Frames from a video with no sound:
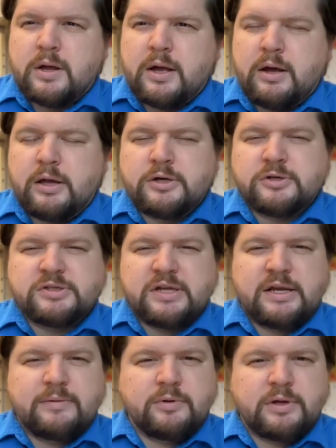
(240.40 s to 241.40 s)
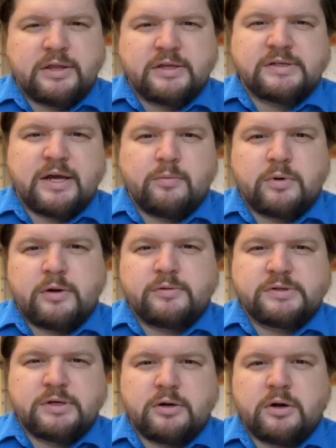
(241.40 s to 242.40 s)
understandable at the time when I
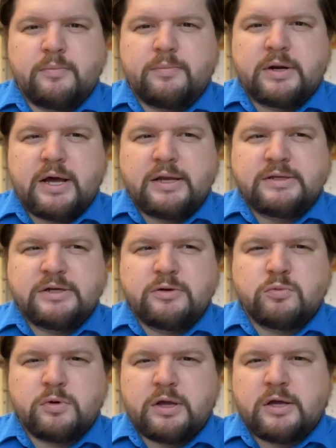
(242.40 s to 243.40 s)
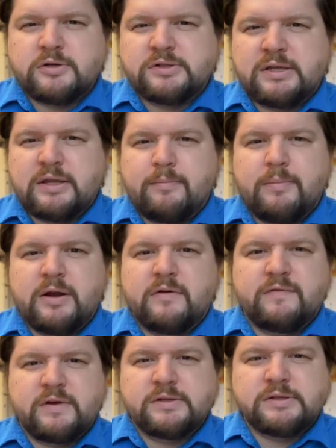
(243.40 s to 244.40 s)
was younger, but I didn't really understand the
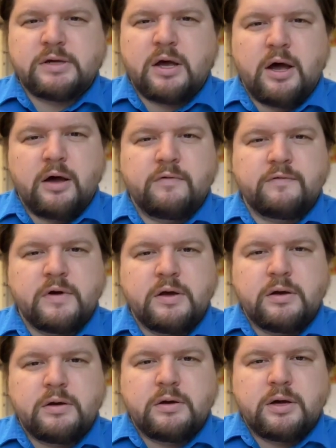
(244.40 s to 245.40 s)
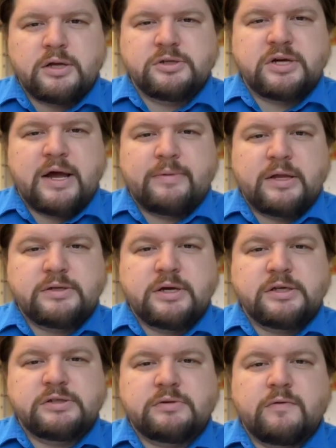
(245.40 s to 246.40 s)
benefits of a job that does